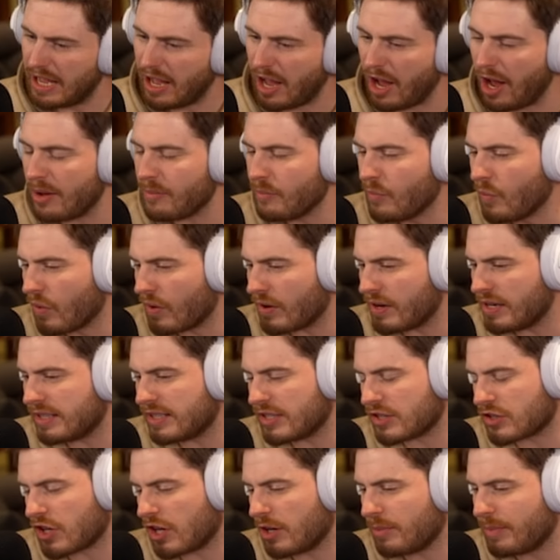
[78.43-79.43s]
I'm worried
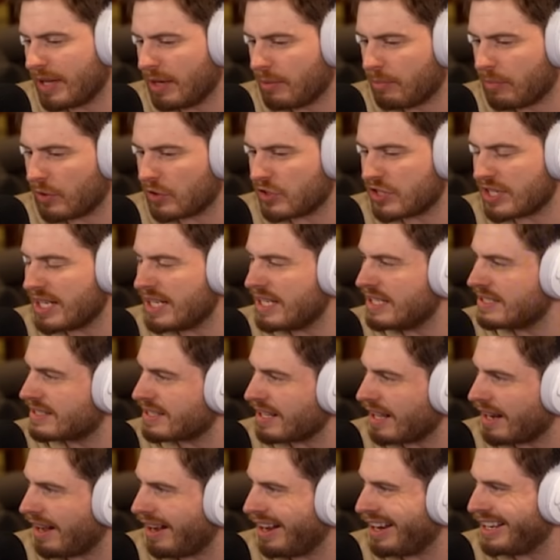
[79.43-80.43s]
there's going to be a bunch of these
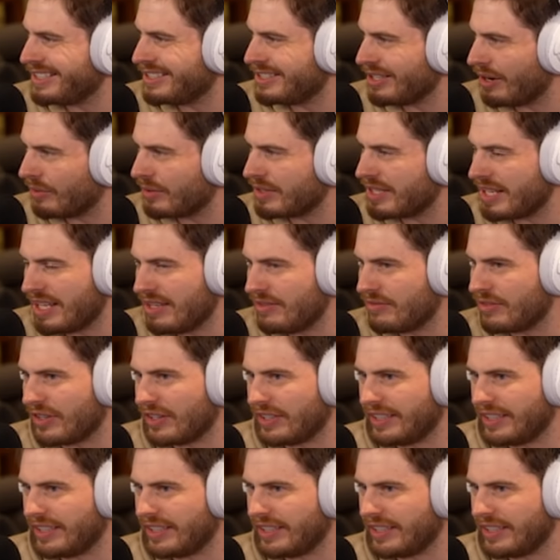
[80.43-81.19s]
that I don't even